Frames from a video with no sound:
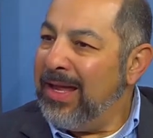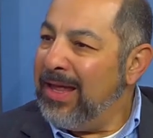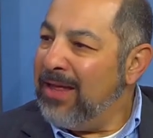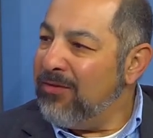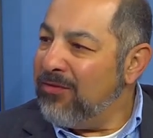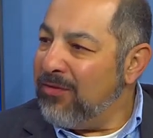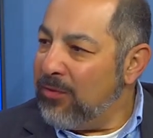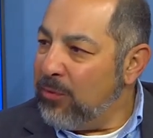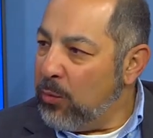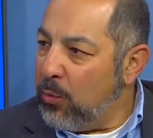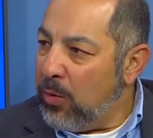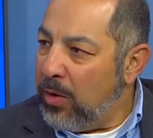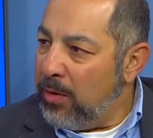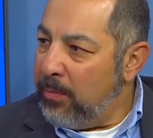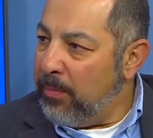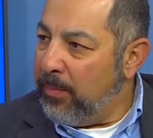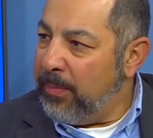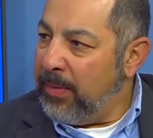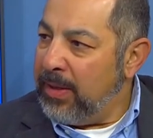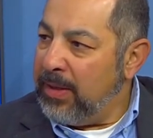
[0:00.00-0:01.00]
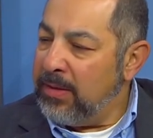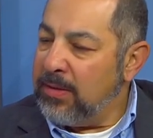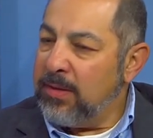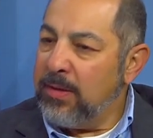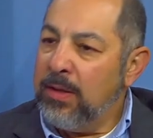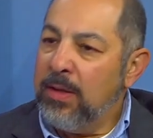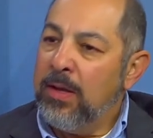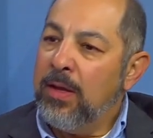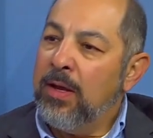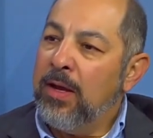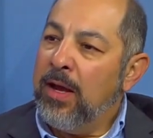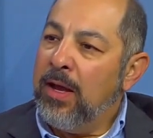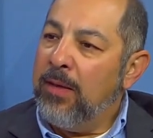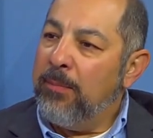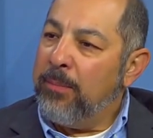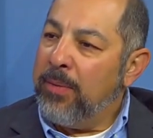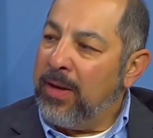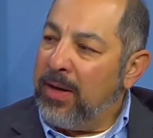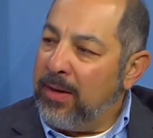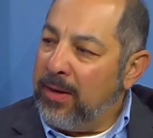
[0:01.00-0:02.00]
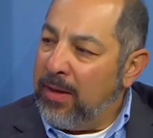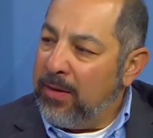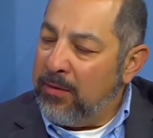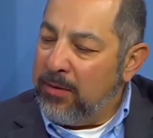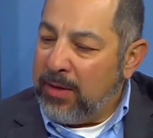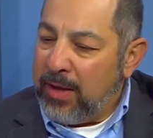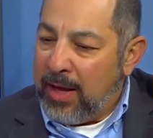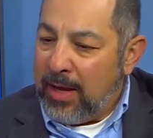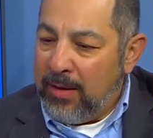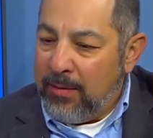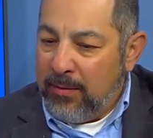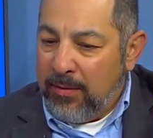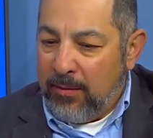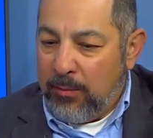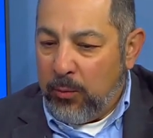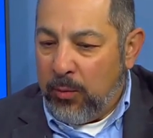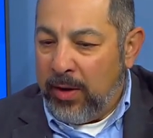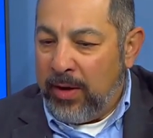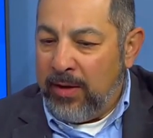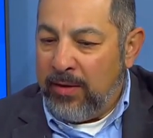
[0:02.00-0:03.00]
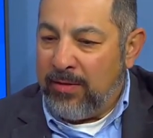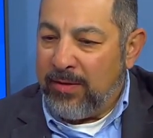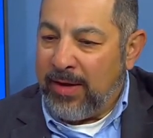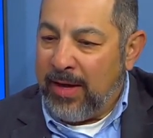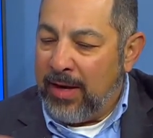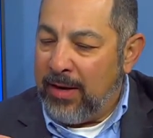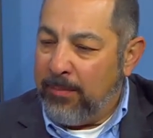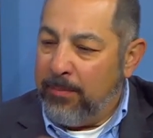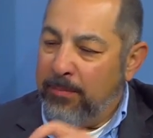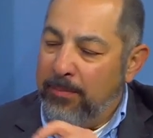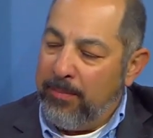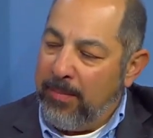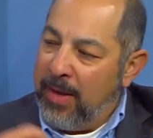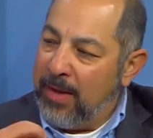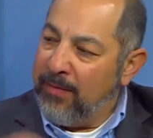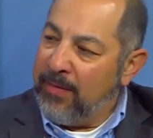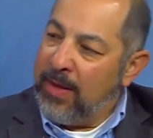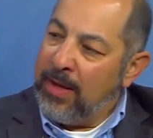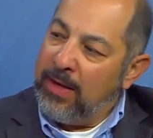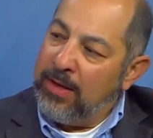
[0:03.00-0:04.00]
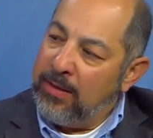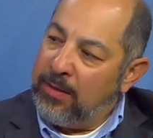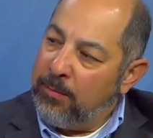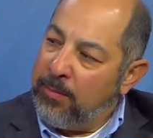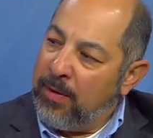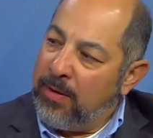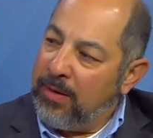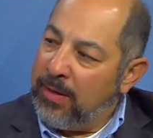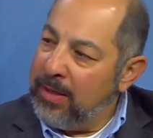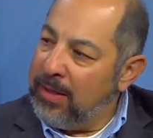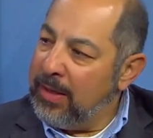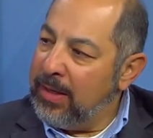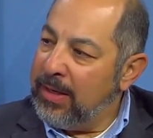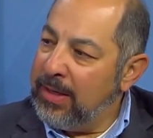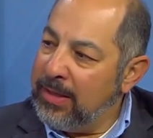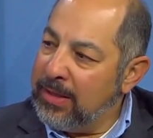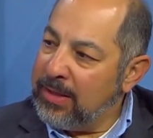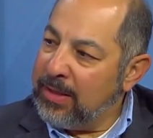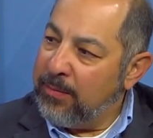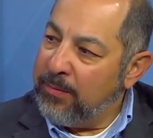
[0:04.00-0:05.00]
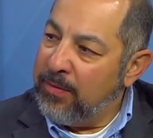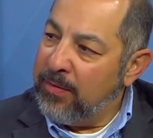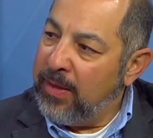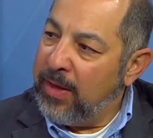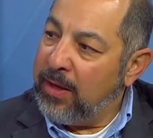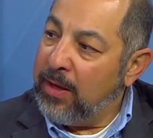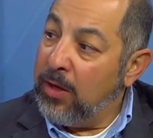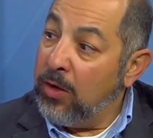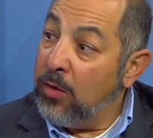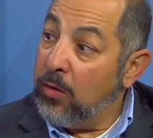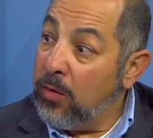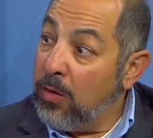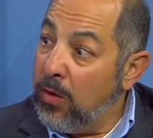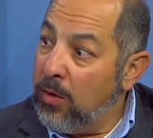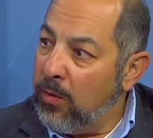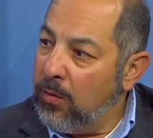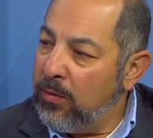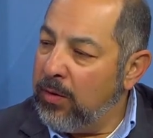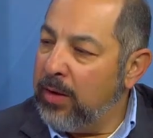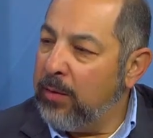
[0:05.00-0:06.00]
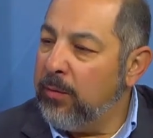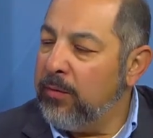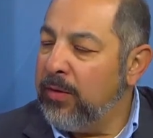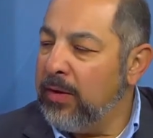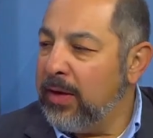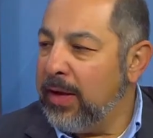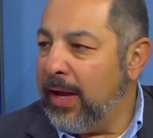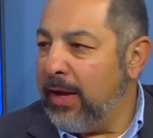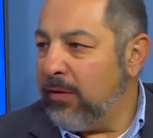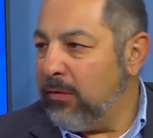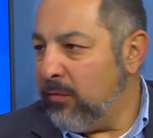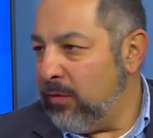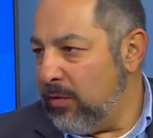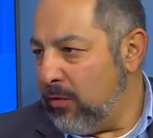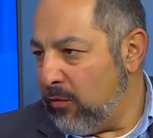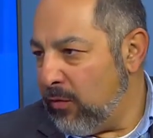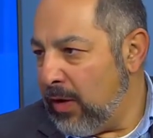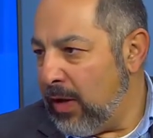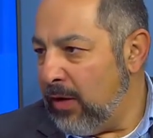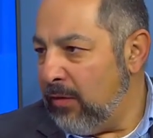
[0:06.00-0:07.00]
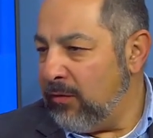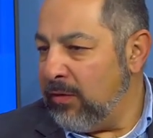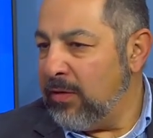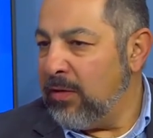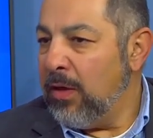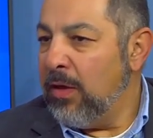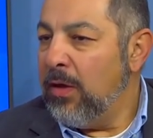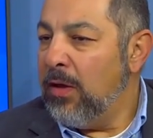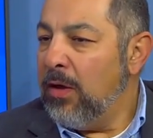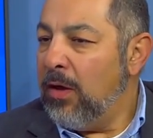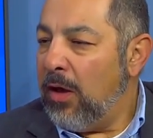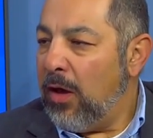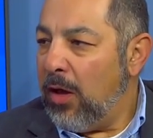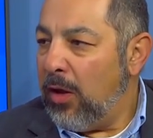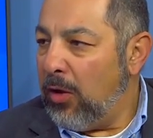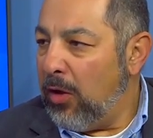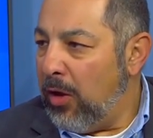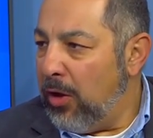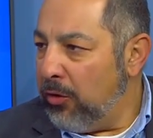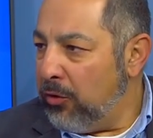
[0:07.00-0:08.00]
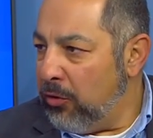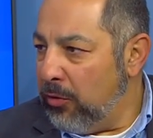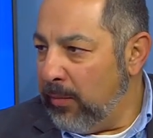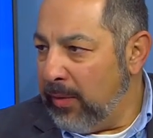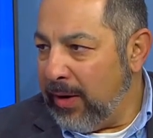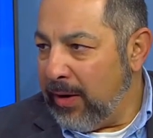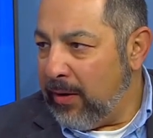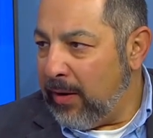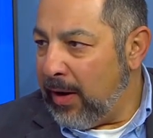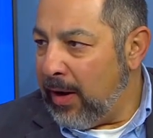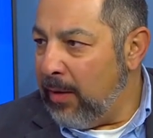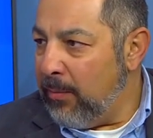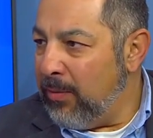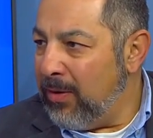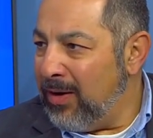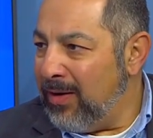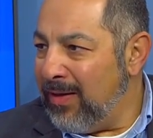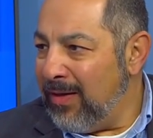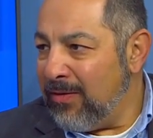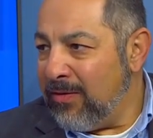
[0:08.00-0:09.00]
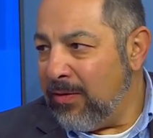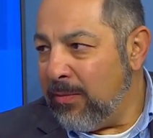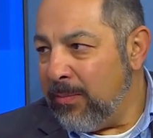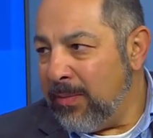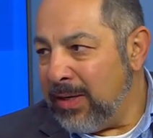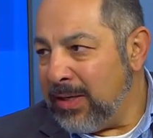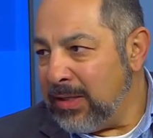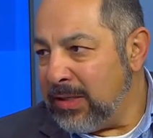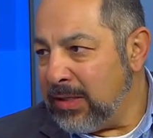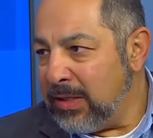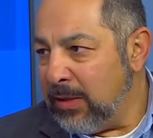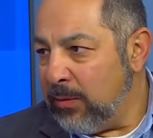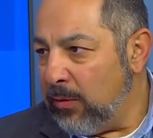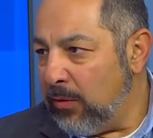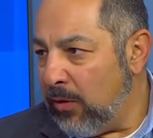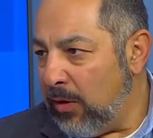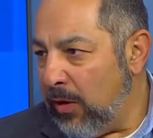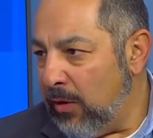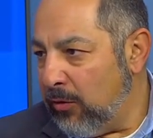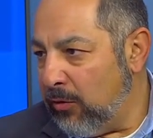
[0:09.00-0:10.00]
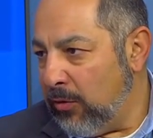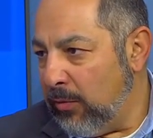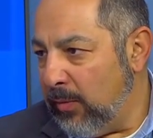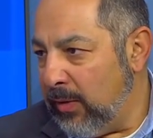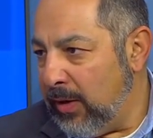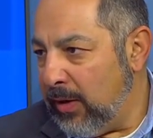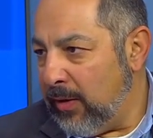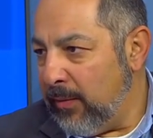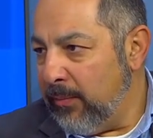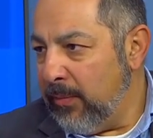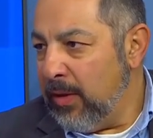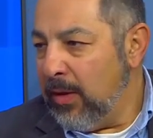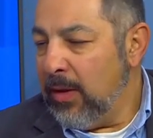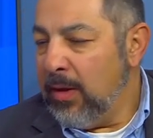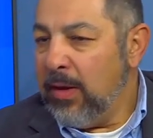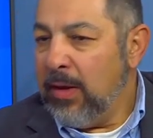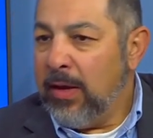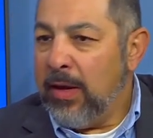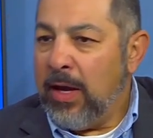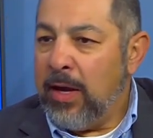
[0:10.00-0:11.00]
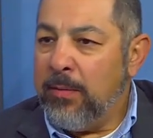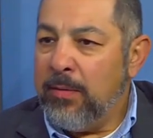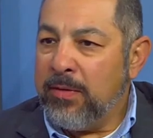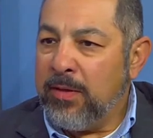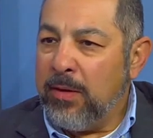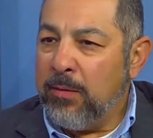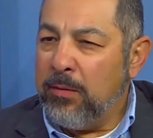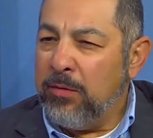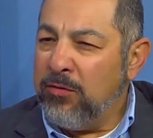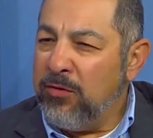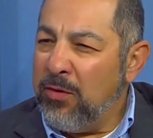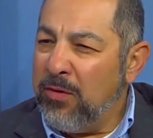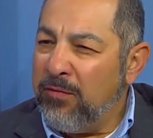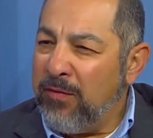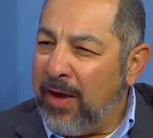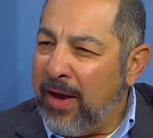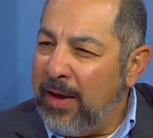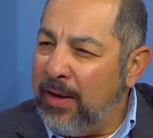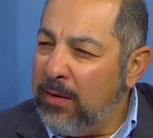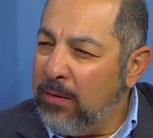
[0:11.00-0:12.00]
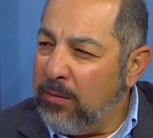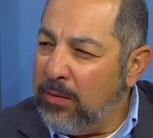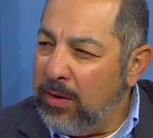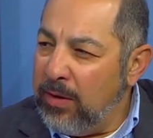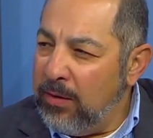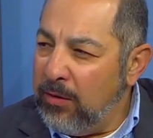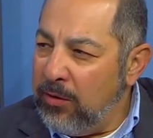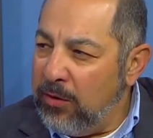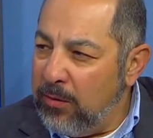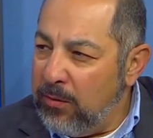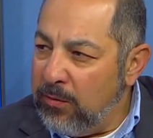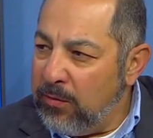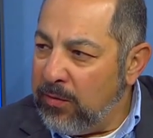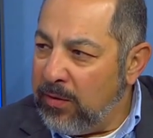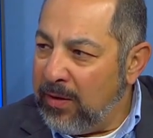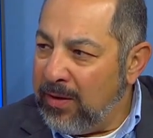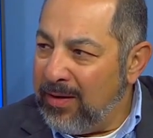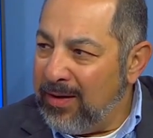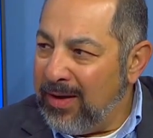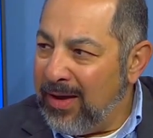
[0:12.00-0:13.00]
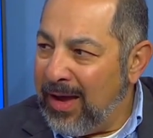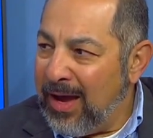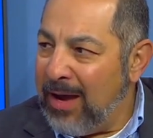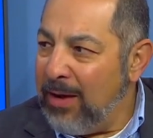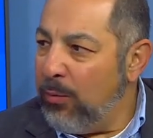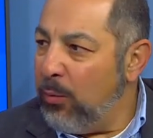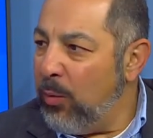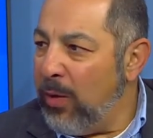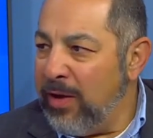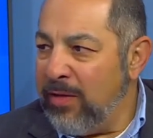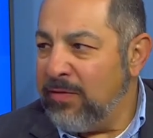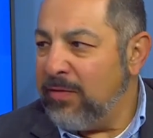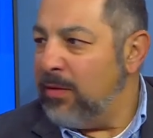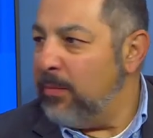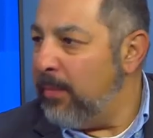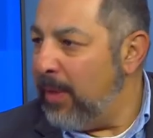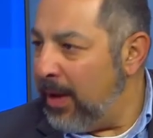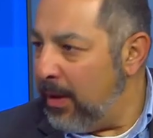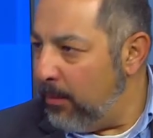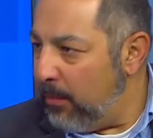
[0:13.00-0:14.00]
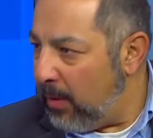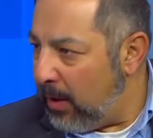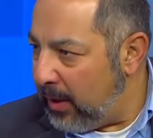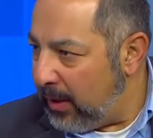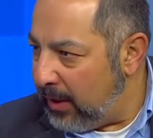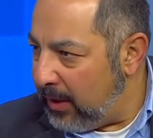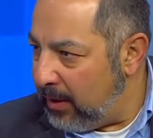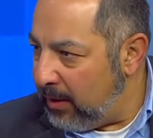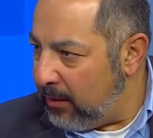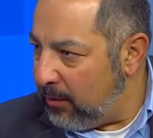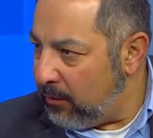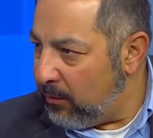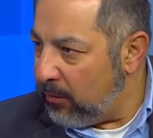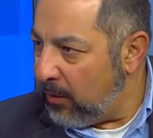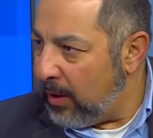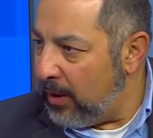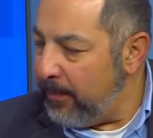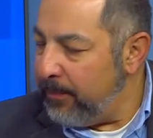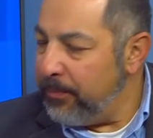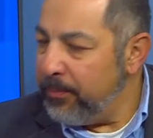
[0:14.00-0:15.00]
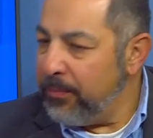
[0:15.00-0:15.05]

And that's just one piece. But another way is kind of parlay that into something that can grow, like with the tax-free strategies, a long-term care hybrid. And that's the biggest thing with long-term care. Everybody's like, well, Joe, if I don't use it, I wasted my money, right?